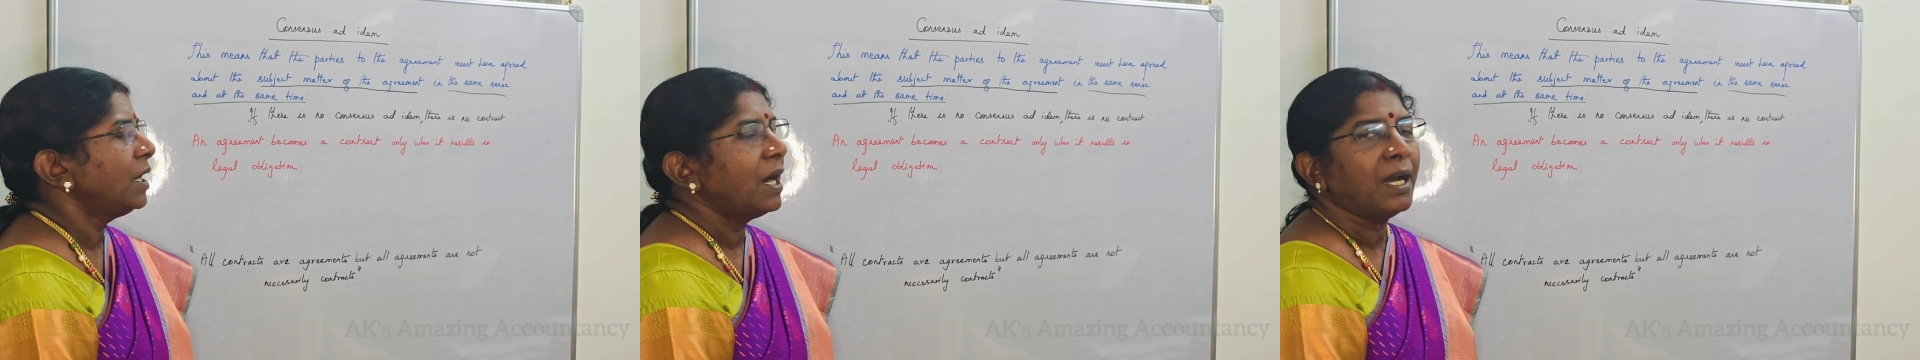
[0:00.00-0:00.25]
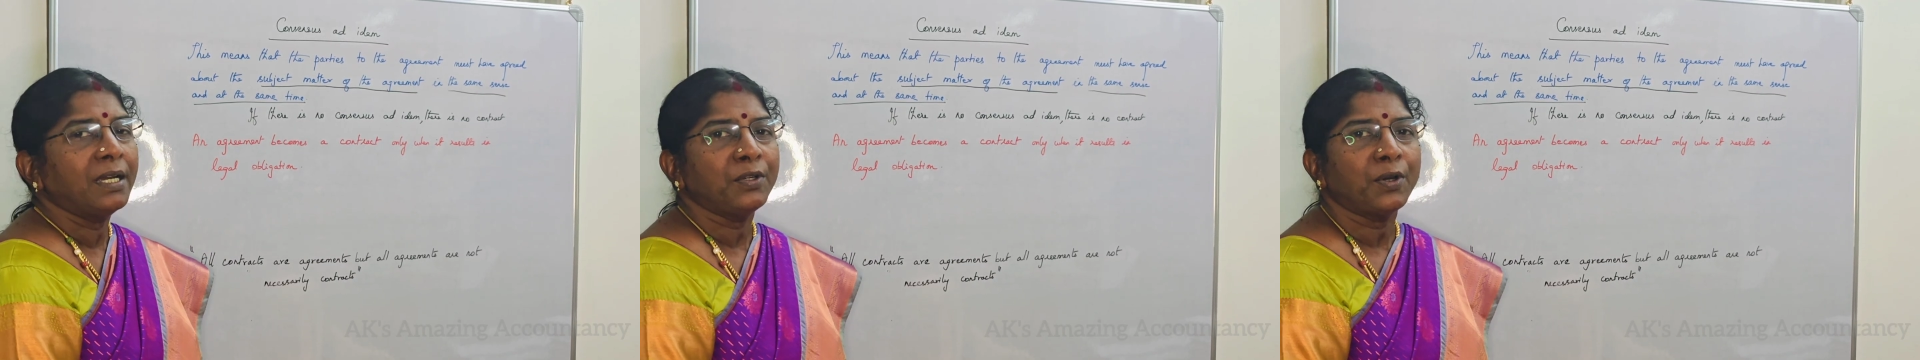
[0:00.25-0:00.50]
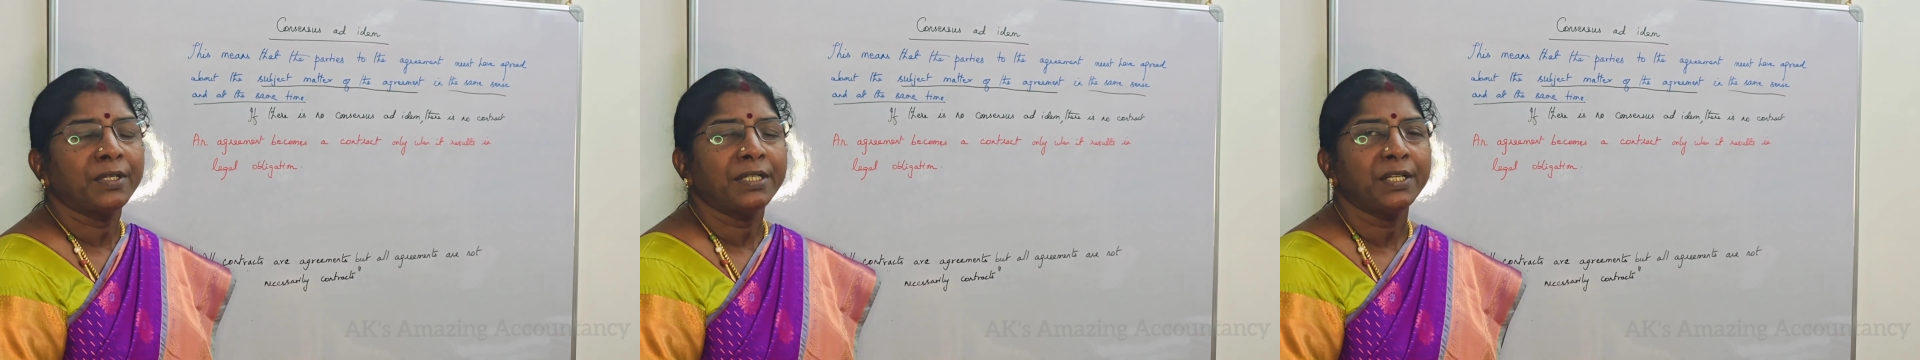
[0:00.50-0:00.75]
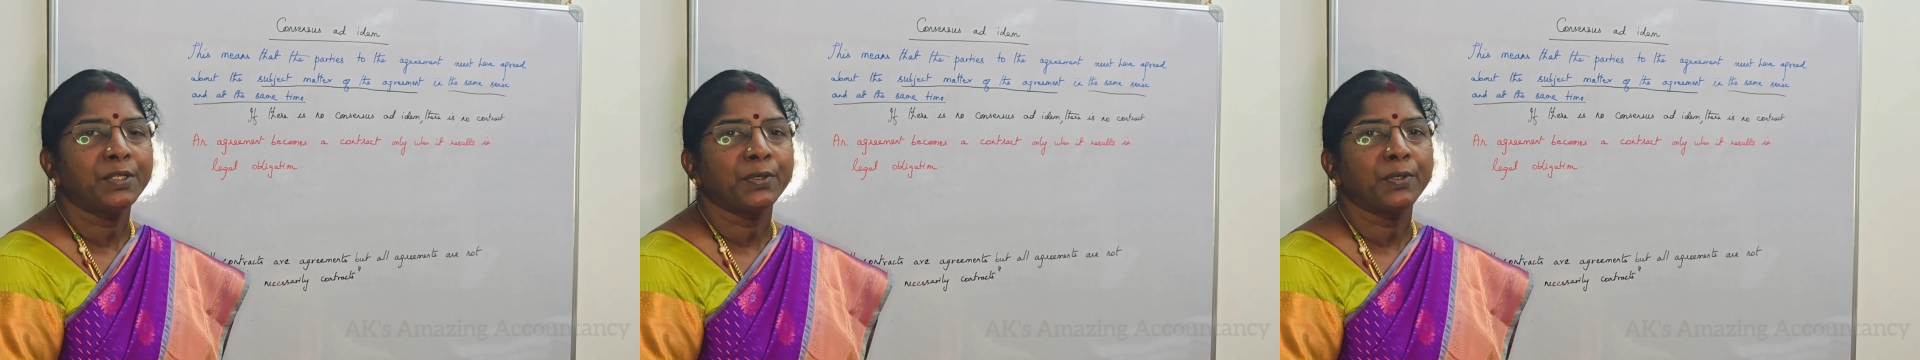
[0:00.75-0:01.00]
I
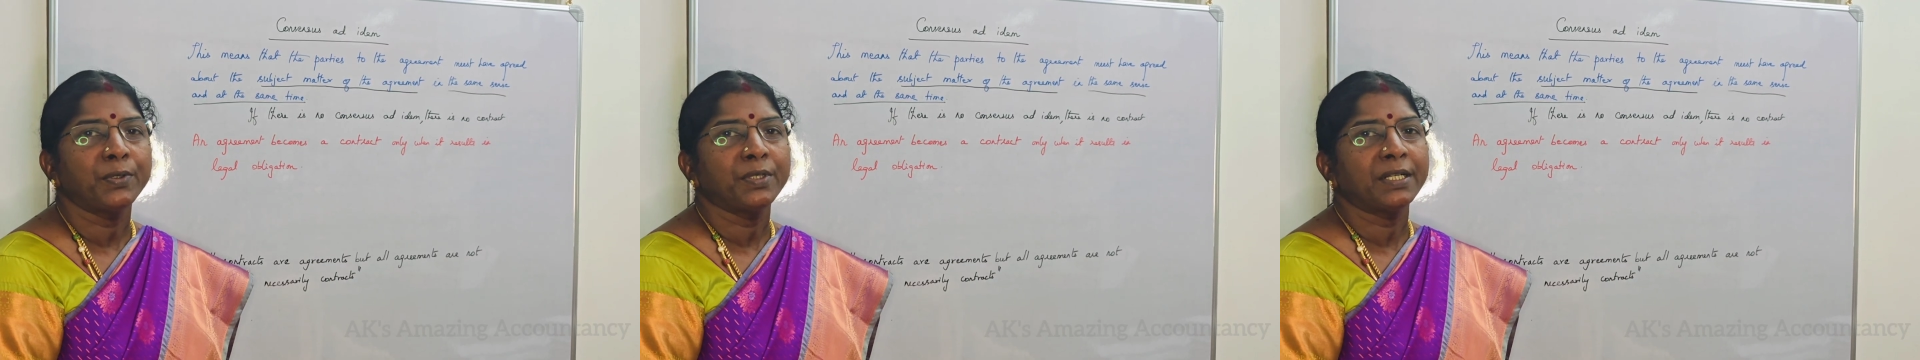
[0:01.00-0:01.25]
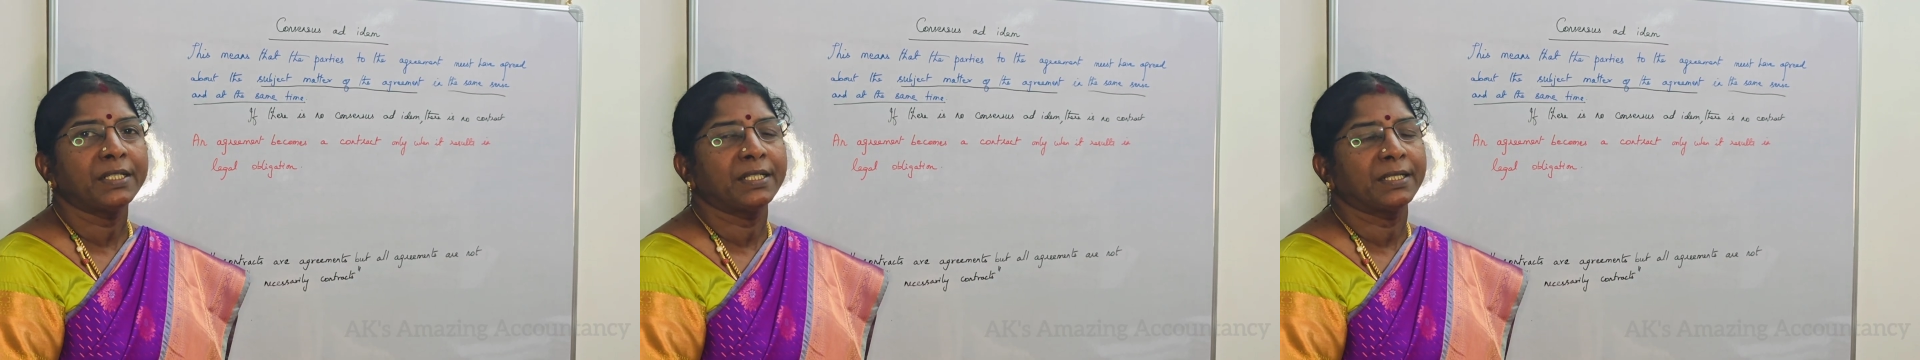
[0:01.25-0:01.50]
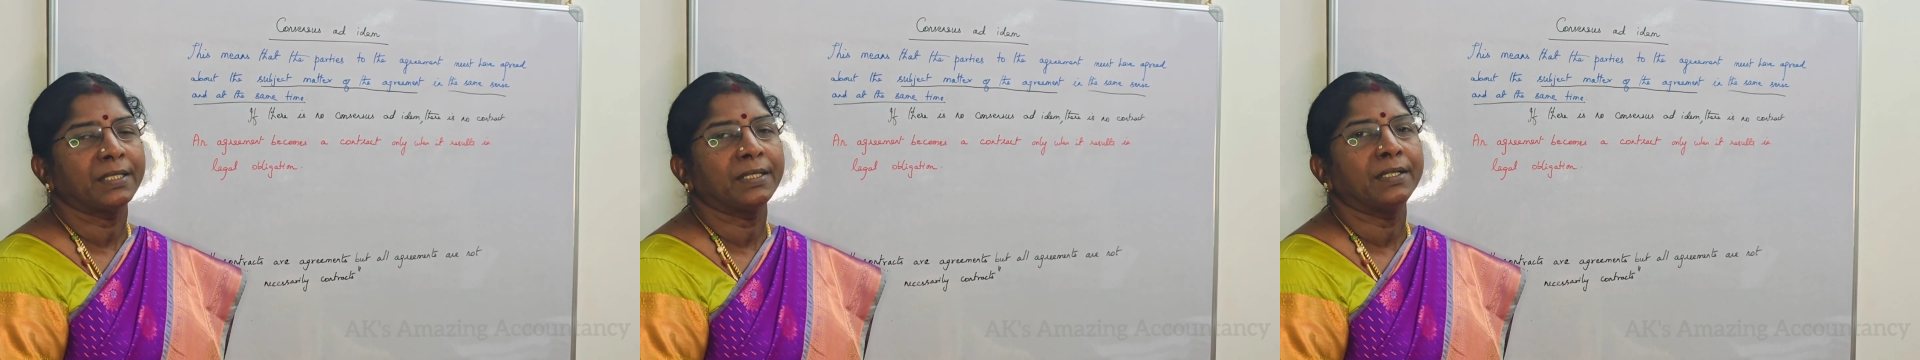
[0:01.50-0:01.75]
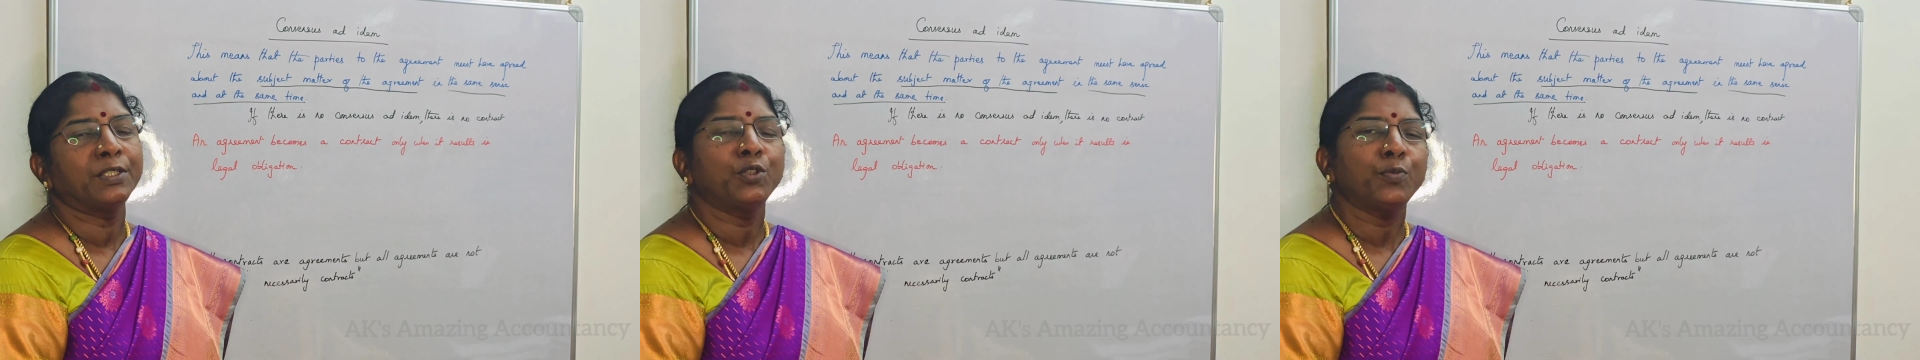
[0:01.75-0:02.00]
already told you that
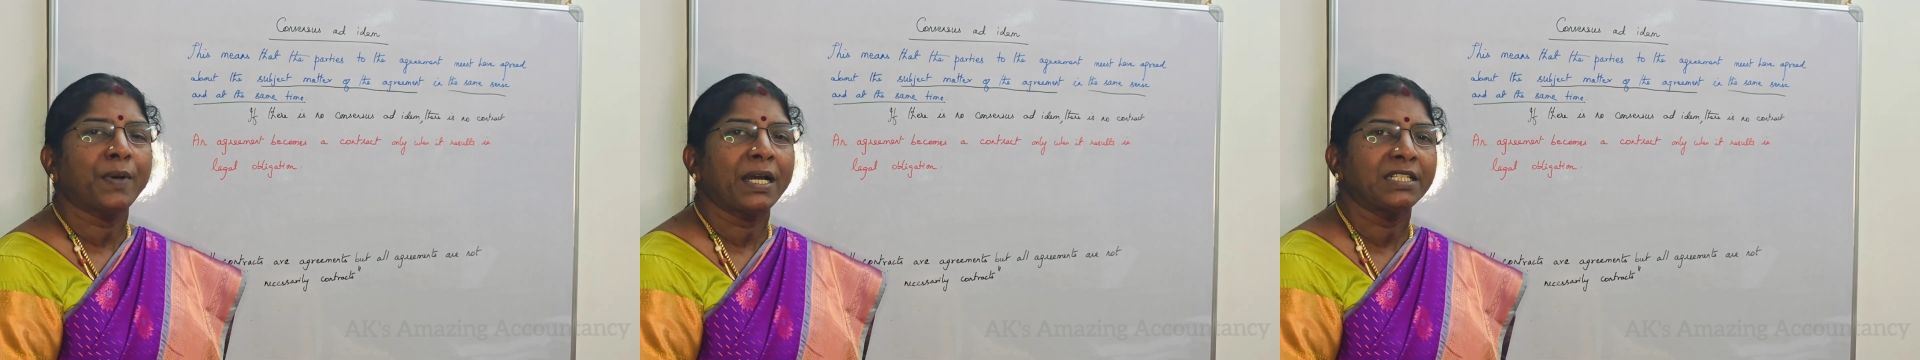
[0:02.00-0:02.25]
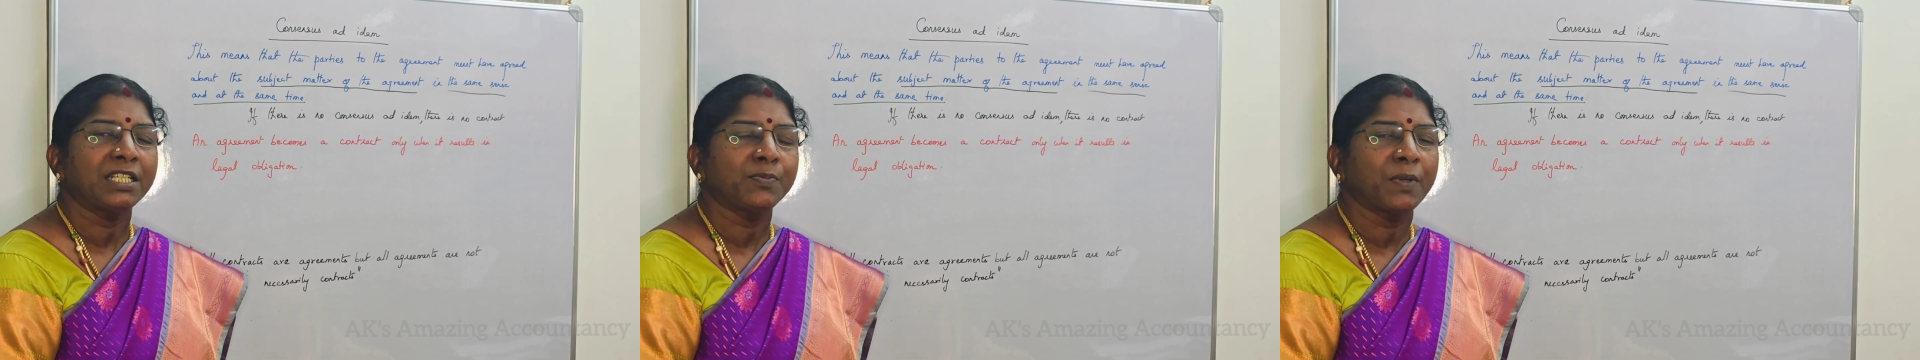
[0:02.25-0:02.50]
two parties